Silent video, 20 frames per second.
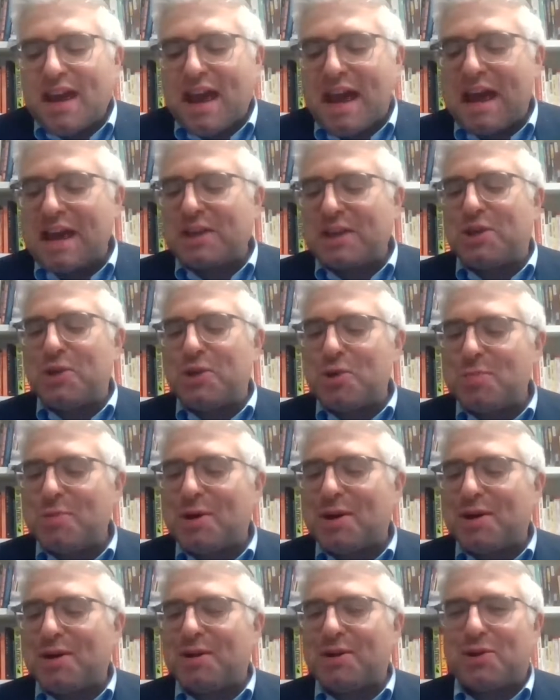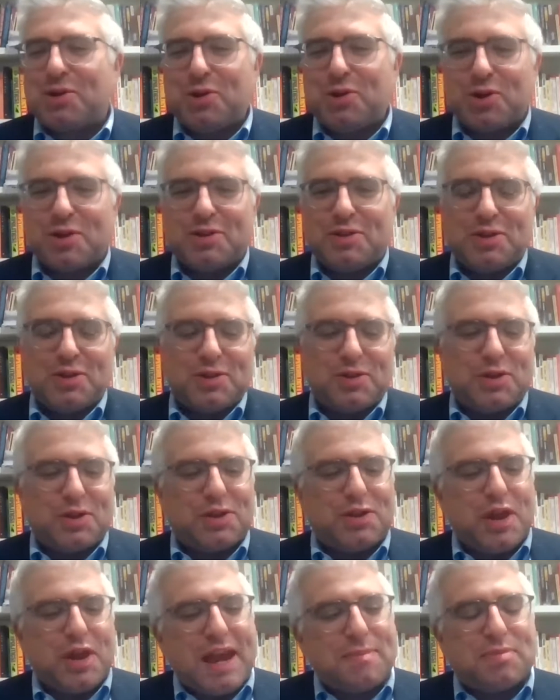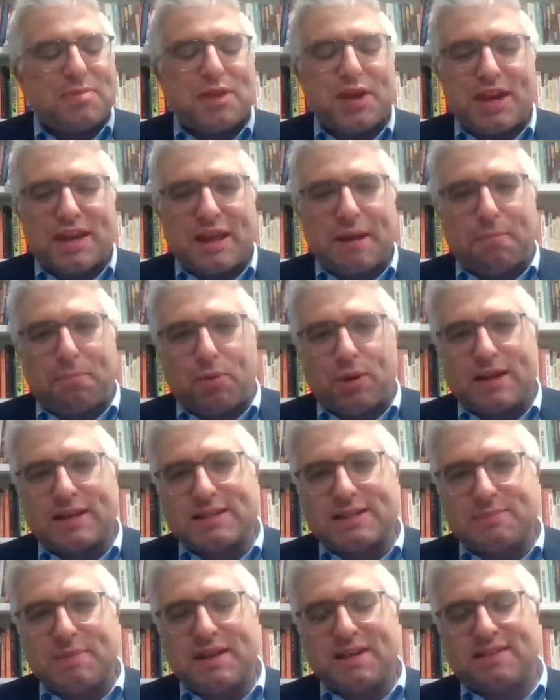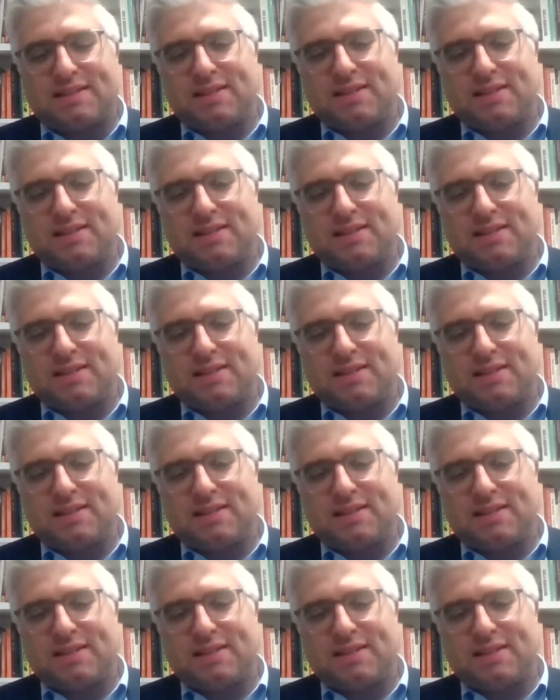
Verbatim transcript: Yeah, humor, hu- the, the same thing that brings me